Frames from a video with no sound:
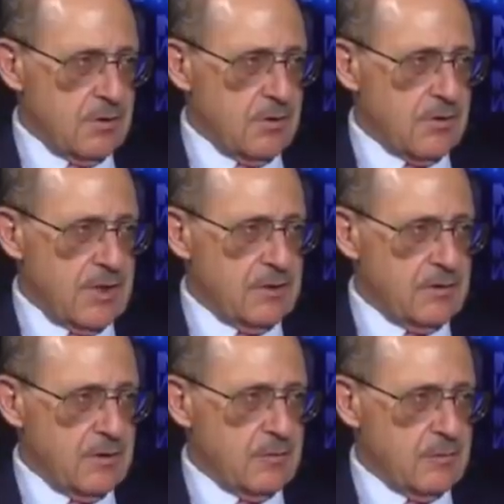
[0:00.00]
Okay?
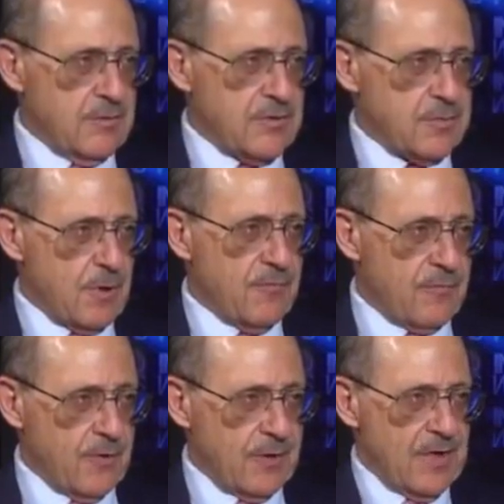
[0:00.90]
When the sperm
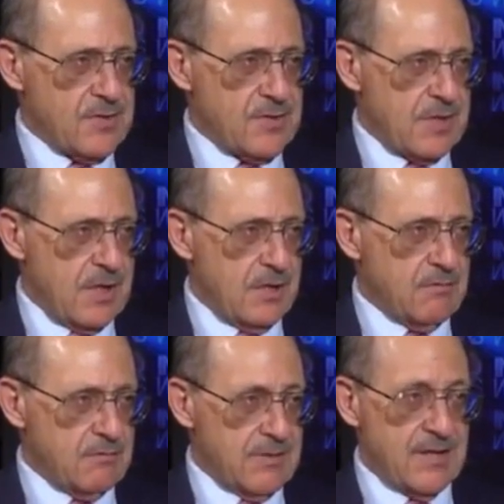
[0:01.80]
fertilizes the
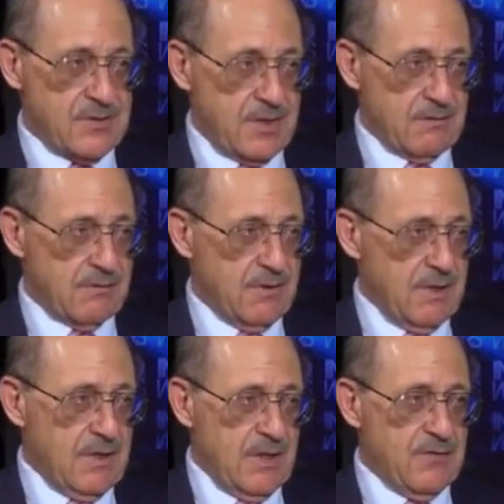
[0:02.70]
egg, that's it.
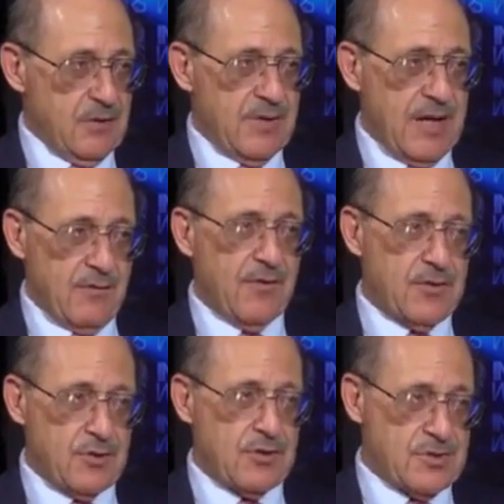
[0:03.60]
If you don't have all the
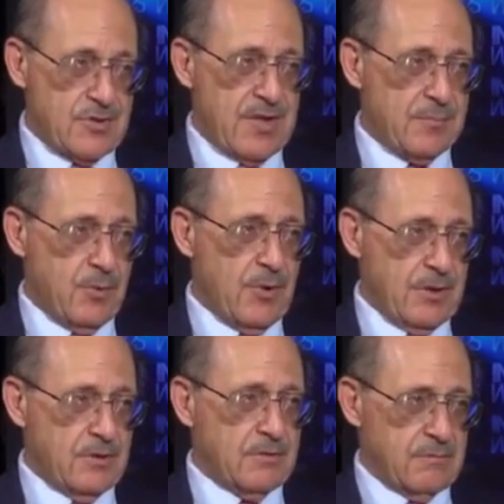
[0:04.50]
nutrients at that
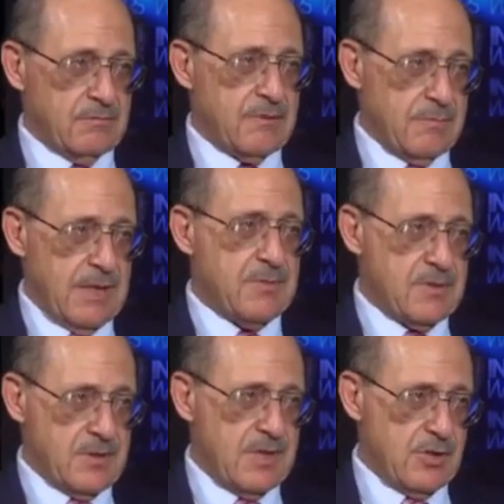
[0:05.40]
point, the
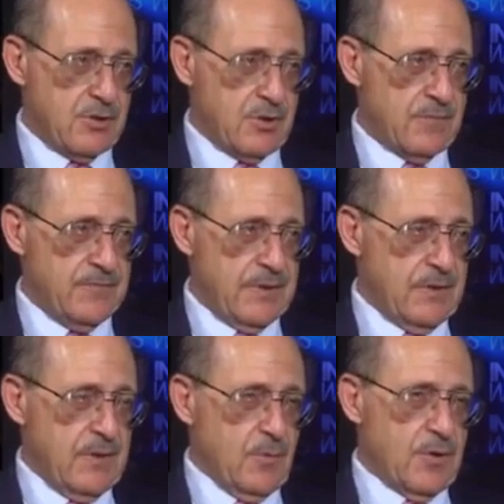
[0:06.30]
baby's in danger.
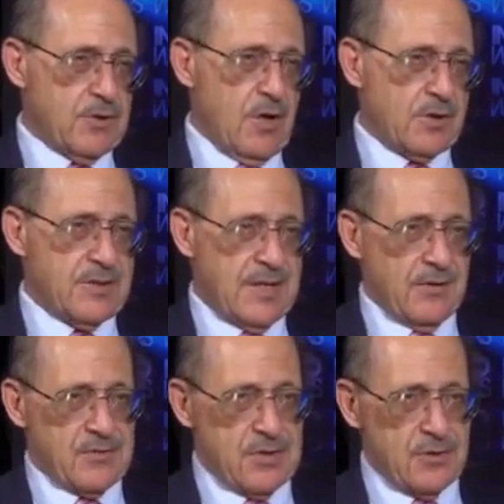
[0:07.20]
We're talking
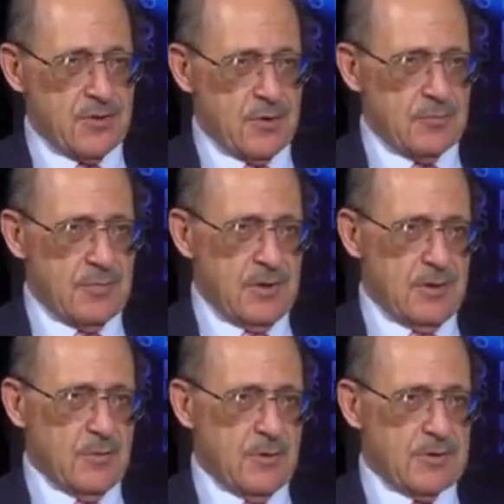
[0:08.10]
Down syndrome.
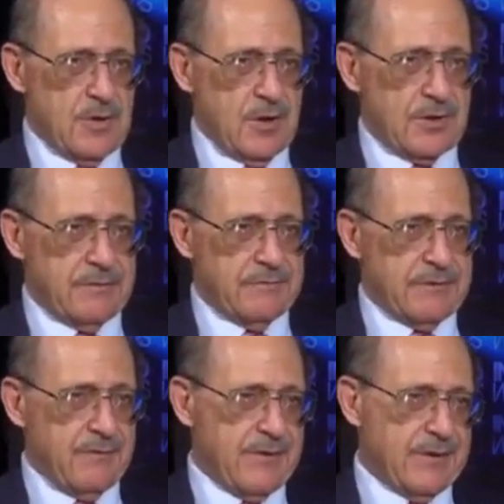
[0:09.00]
We're talking
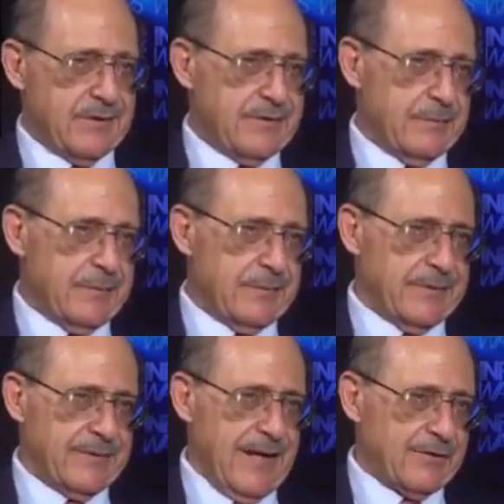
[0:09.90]
everything as simple
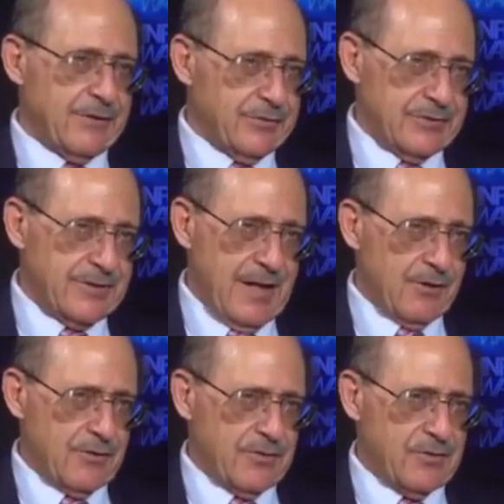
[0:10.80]
as lactose
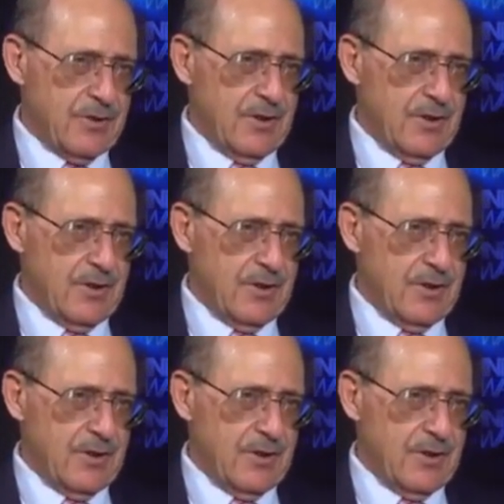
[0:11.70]
intolerance,